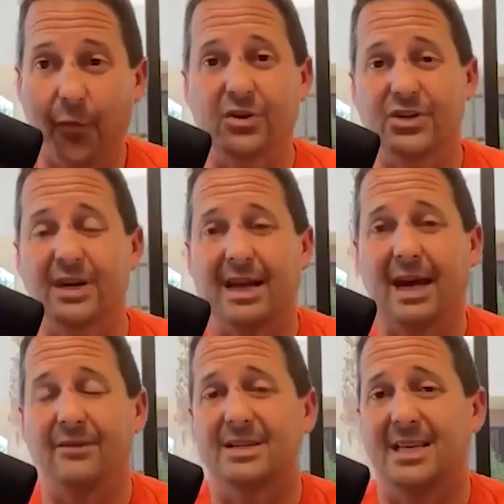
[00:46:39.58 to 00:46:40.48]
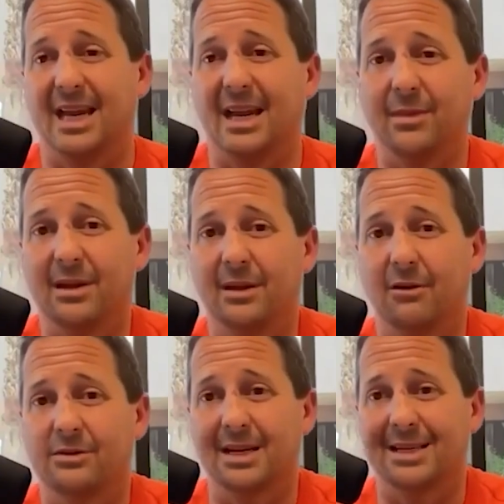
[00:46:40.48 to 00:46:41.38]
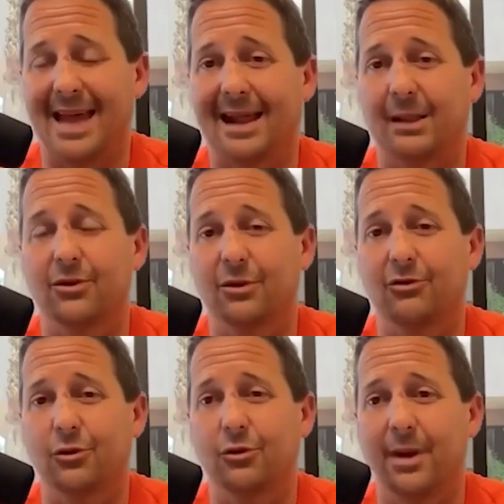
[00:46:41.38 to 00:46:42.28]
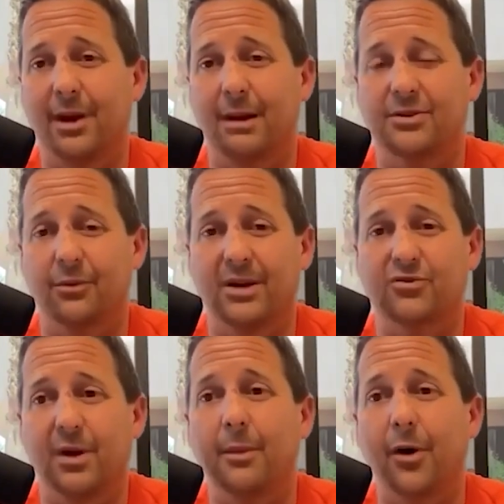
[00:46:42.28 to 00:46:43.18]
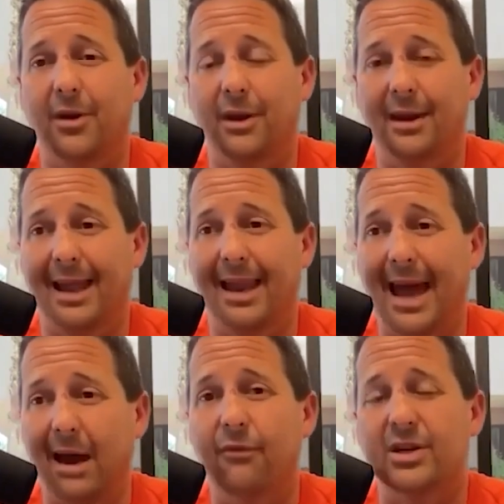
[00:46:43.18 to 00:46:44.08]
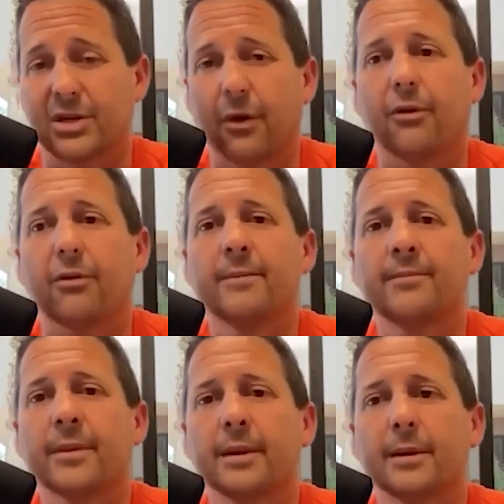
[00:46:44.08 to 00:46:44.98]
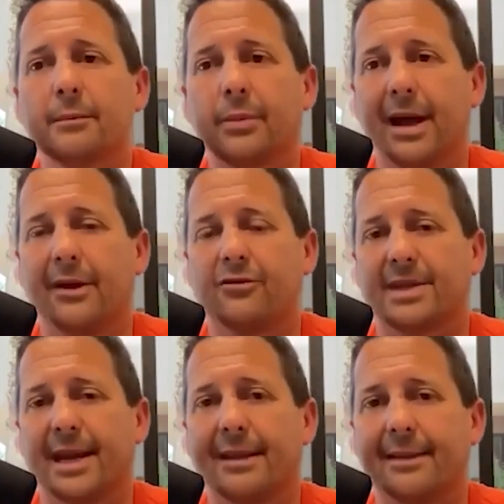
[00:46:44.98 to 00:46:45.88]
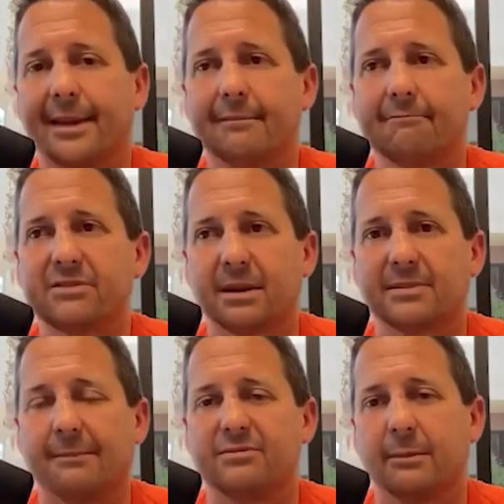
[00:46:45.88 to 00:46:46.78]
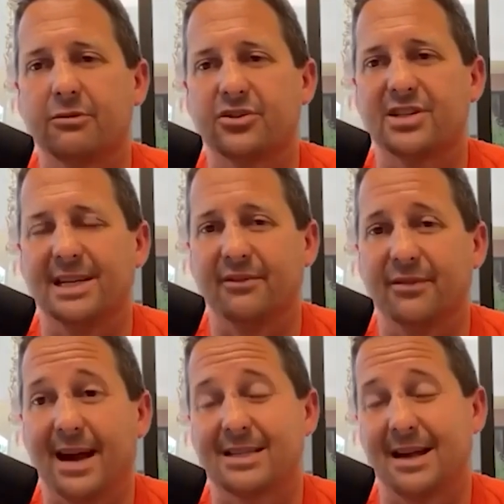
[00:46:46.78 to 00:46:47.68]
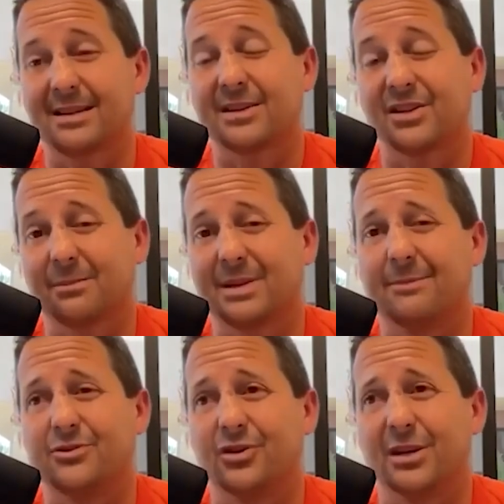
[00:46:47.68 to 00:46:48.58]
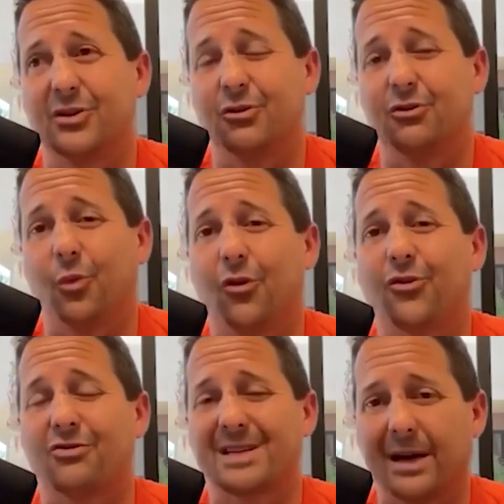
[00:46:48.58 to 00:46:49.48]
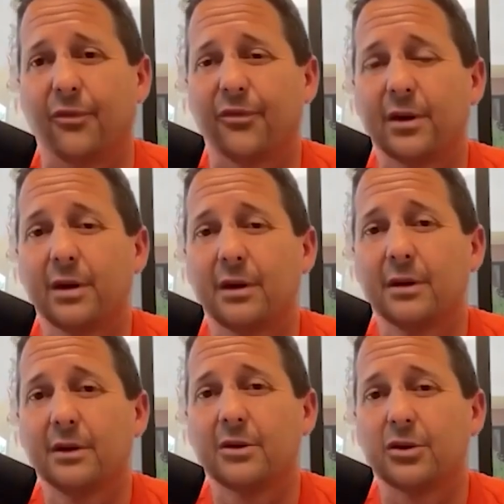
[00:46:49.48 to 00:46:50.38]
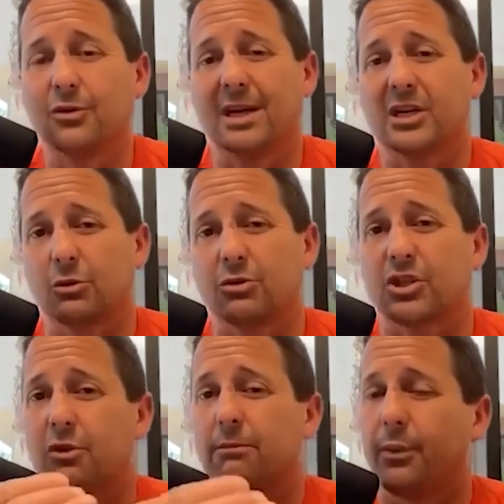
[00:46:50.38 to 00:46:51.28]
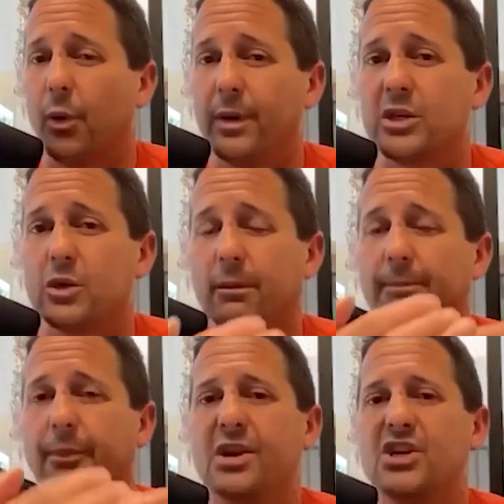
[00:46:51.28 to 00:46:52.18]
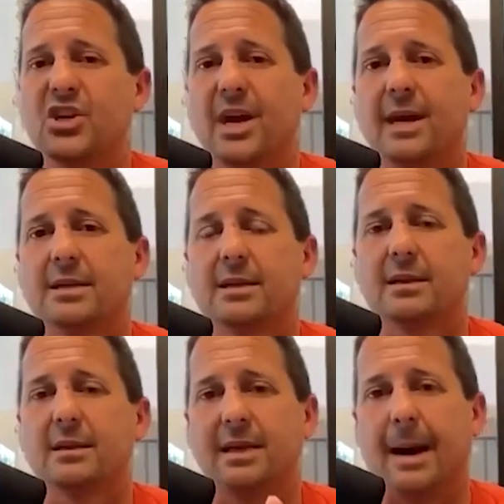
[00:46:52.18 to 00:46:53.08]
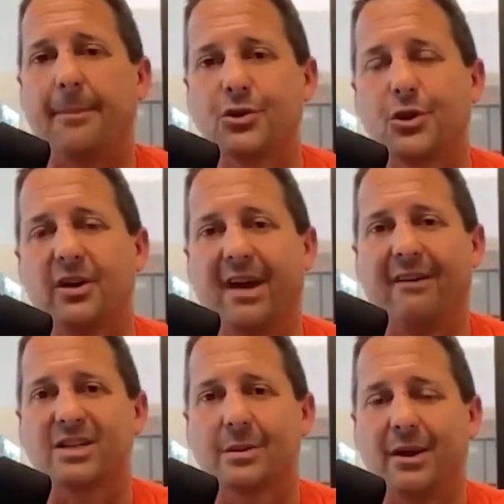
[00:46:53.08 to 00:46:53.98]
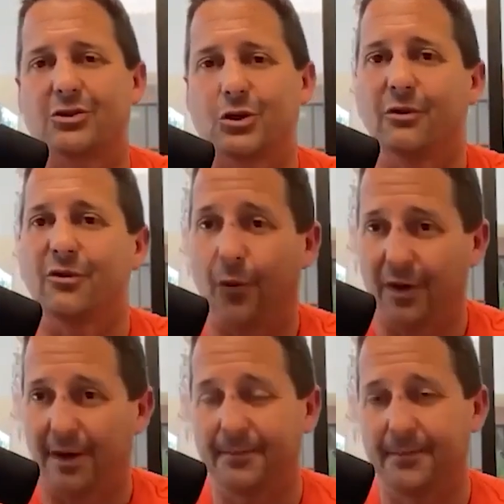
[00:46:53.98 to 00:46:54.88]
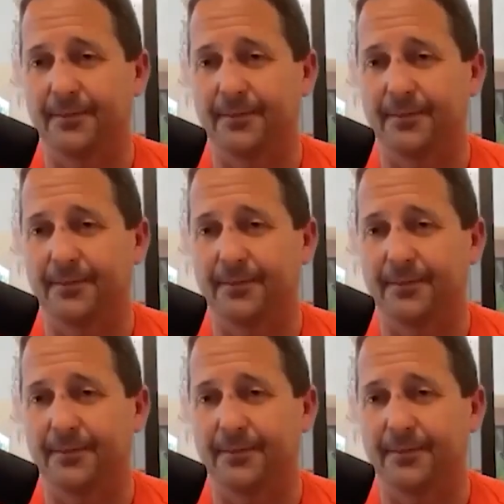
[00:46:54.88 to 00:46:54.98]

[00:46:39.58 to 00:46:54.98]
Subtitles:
fortunate to have a team that knows exactly what they're doing when it comes to restaurant marketing at every turn. But I understand that sometimes people just need advice. And honestly, sometimes you need to do the work yourself to get to a certain point to appreciate the opportunity of having somebody else do it for you.